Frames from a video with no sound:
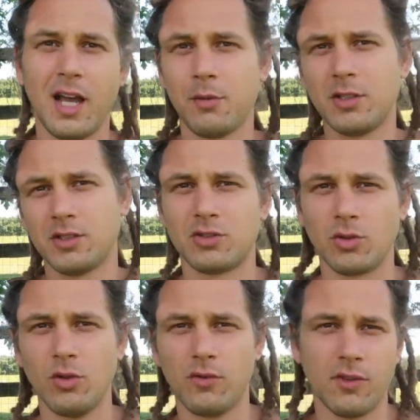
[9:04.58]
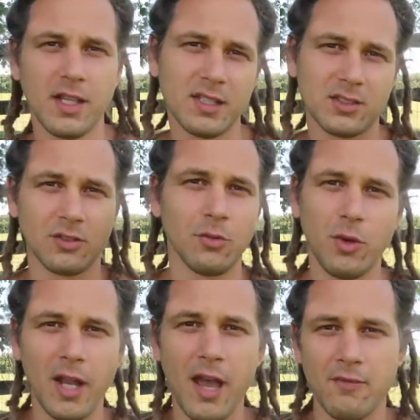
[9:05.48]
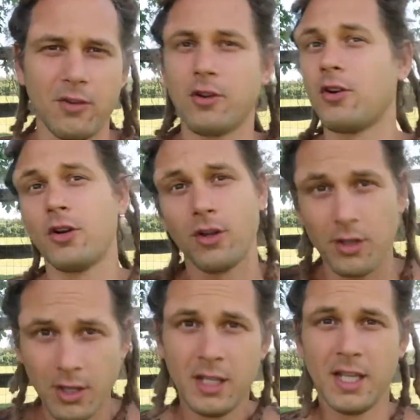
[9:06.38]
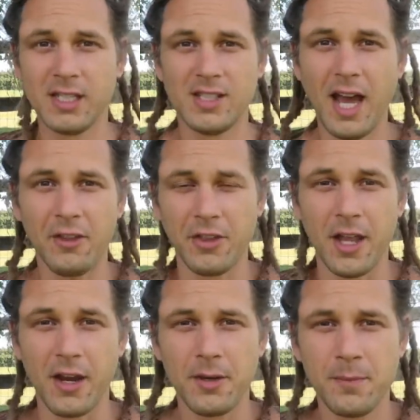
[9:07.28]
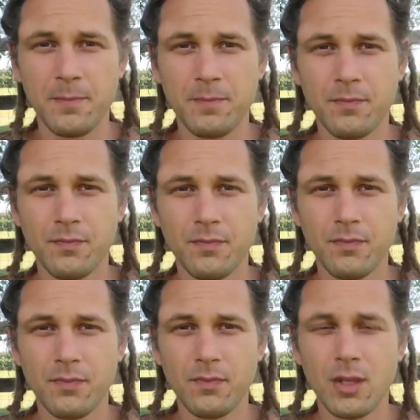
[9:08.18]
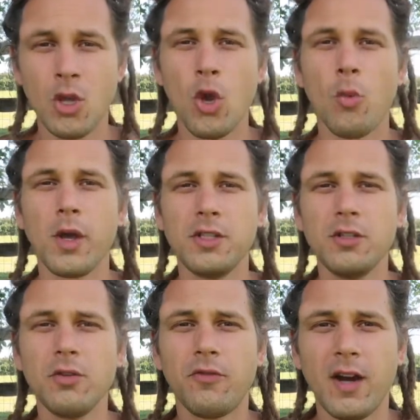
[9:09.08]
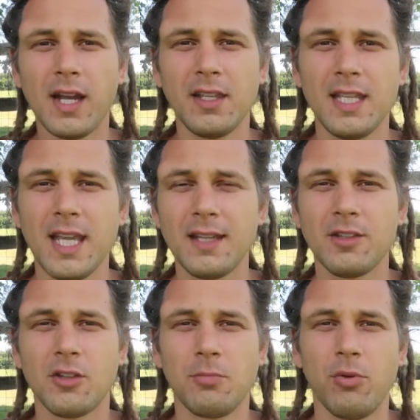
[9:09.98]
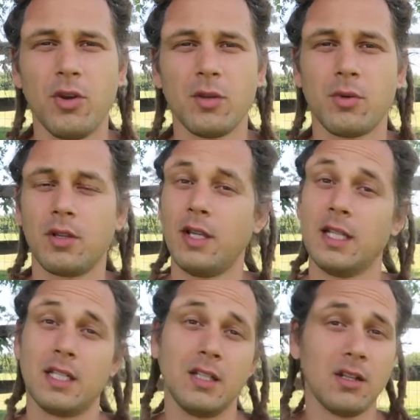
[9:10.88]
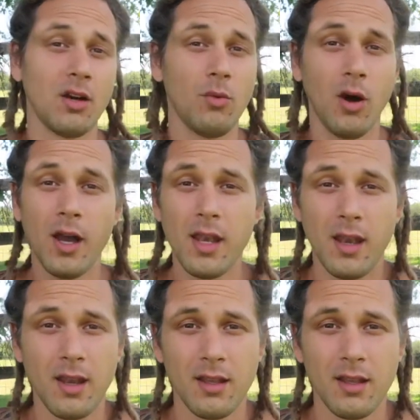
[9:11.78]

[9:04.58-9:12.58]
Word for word: and I went to school for this or whatever is out there. When you finally get to the point where like, you know what?